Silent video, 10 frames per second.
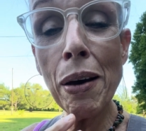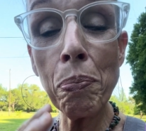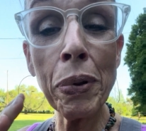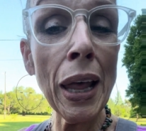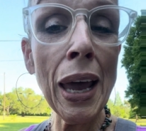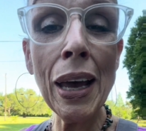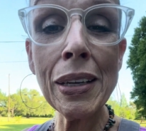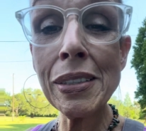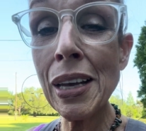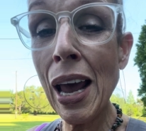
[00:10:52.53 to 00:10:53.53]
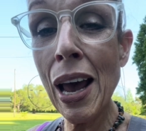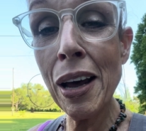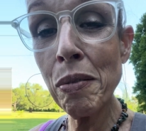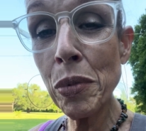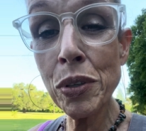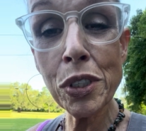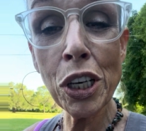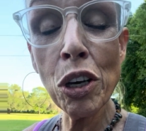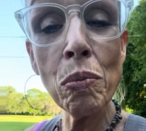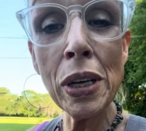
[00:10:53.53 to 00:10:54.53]
plants, animals,
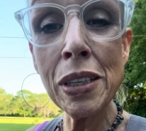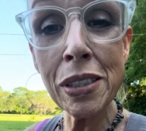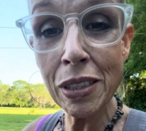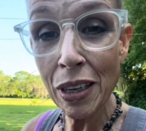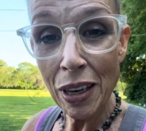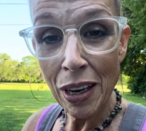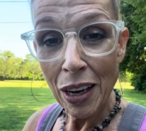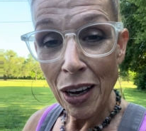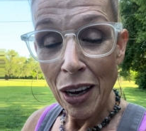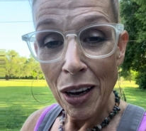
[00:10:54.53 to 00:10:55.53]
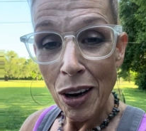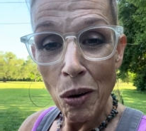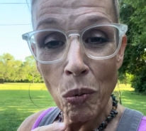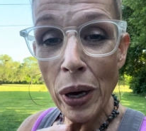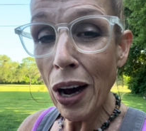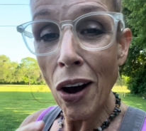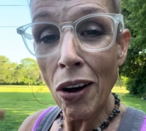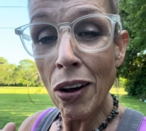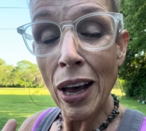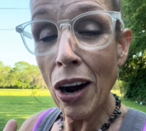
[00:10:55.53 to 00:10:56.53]
humans, we
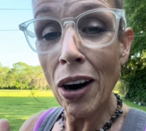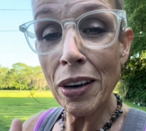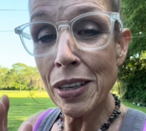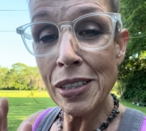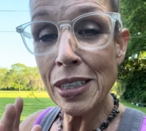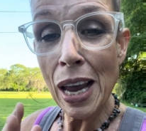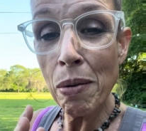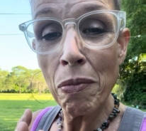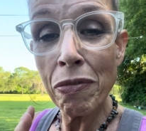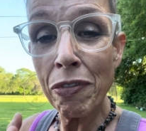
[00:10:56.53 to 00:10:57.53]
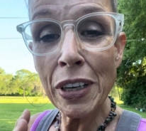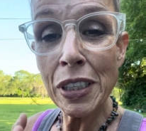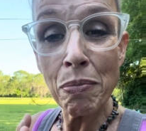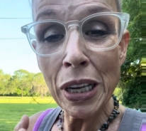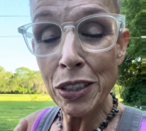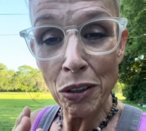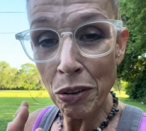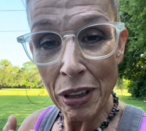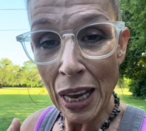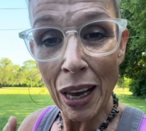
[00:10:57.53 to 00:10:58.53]
all are the same fundamental
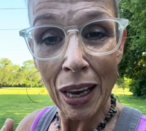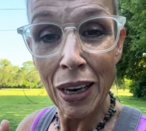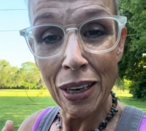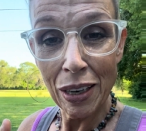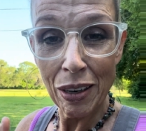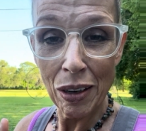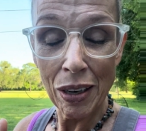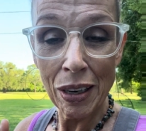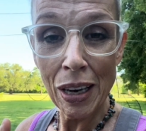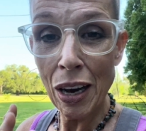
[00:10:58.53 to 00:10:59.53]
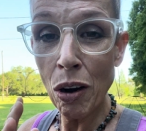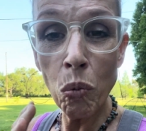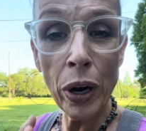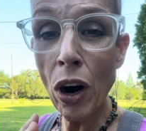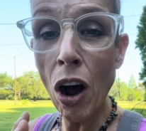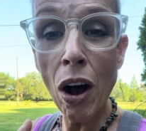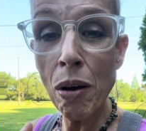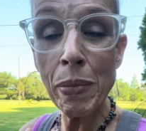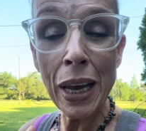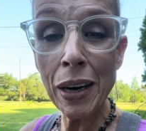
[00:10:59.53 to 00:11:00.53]
thing. We're all
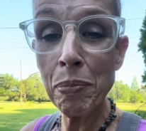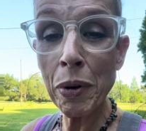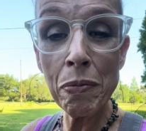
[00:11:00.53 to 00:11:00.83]
made up of